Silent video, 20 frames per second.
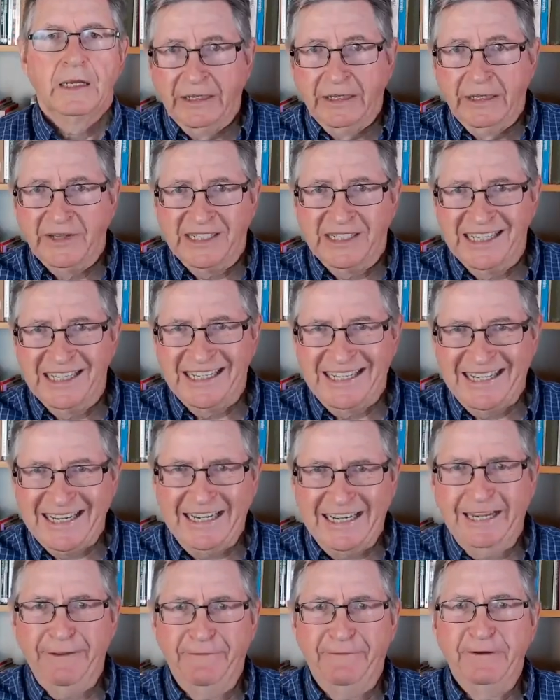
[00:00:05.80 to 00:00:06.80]
This is
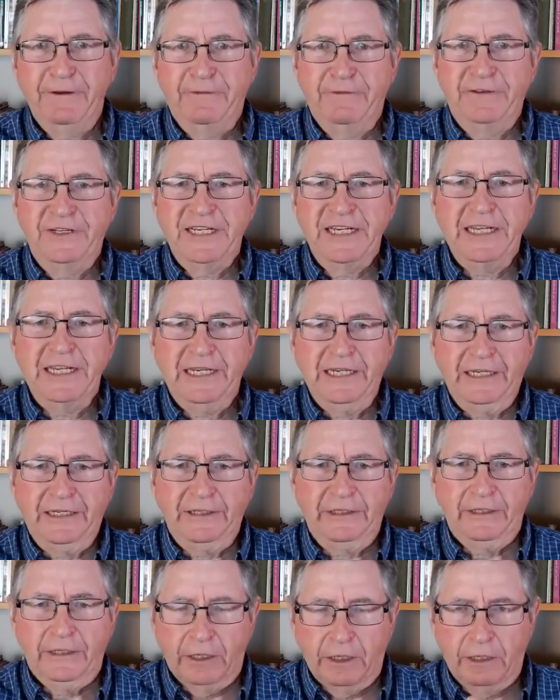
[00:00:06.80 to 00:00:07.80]
day
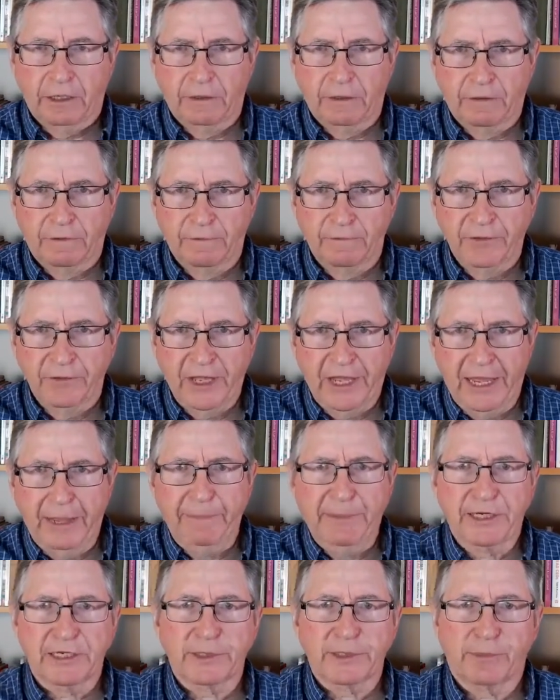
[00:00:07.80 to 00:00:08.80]
15 of the
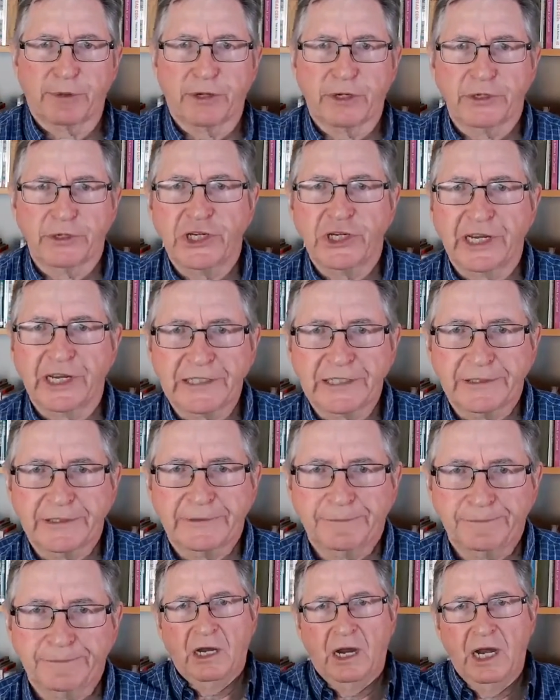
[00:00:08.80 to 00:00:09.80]
Happiness Project.
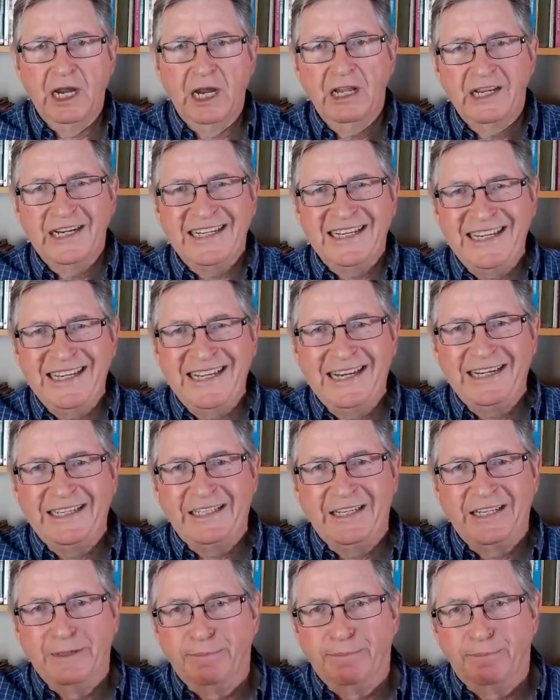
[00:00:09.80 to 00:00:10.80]
I like to get to
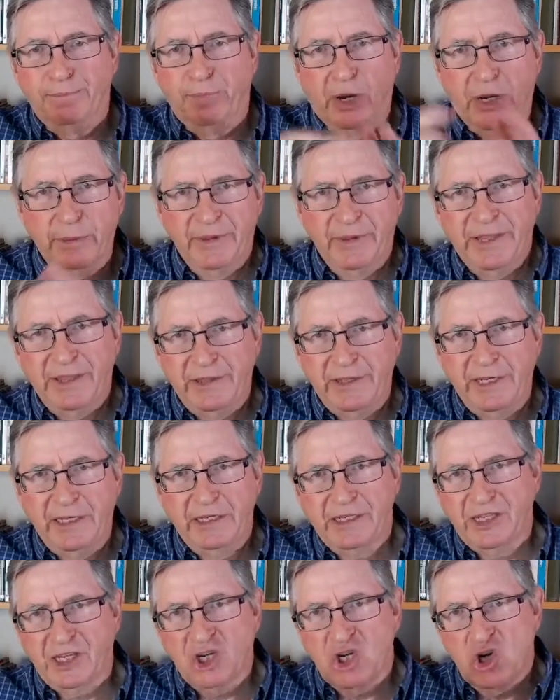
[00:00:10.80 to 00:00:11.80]
the bottom of
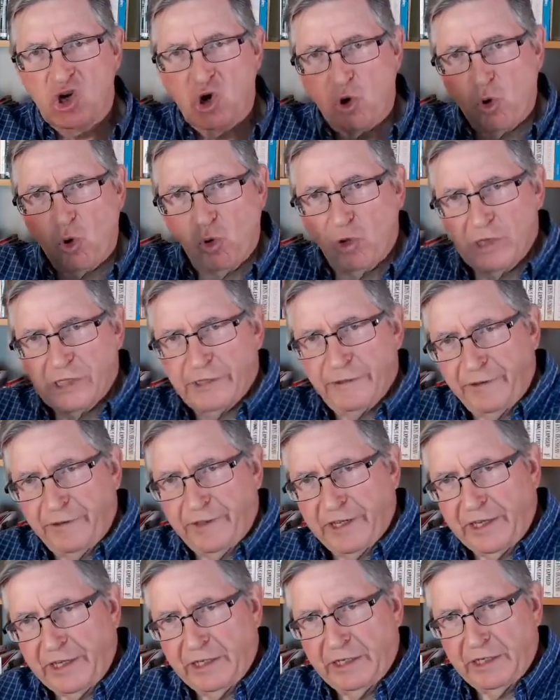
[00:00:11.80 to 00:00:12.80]
things, the cause of
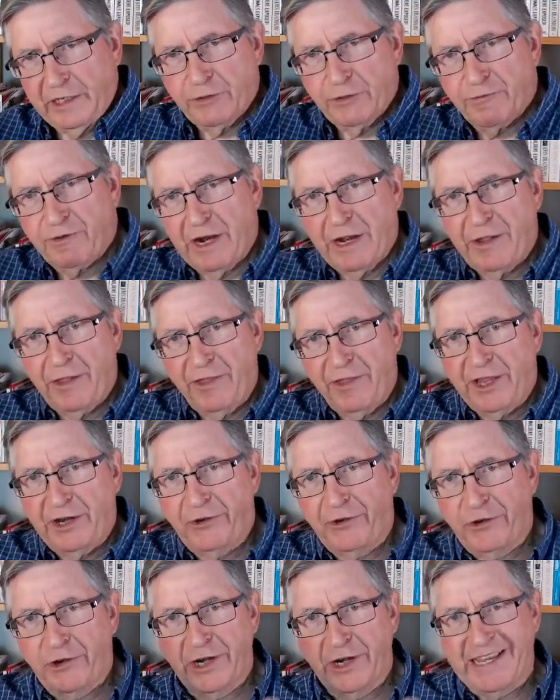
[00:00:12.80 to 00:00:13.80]
things, rather than
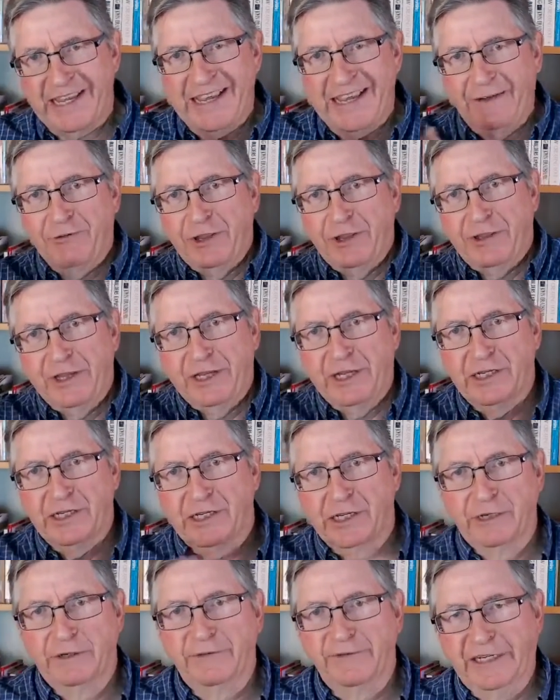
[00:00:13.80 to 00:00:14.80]
try to cover things
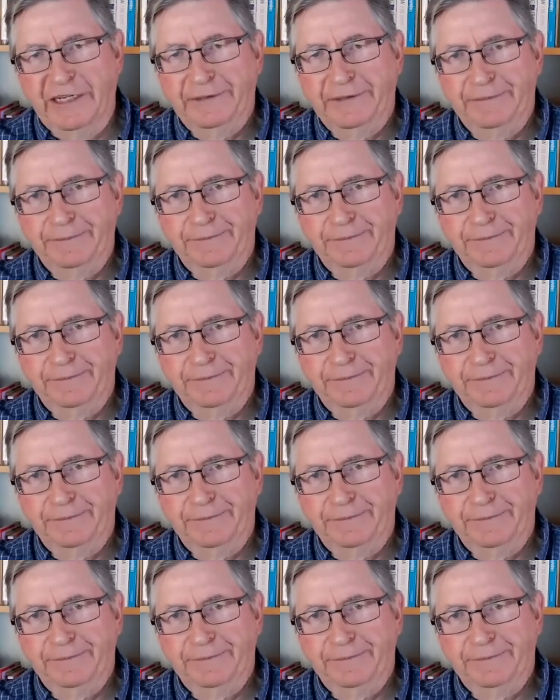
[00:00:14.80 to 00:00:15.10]
over.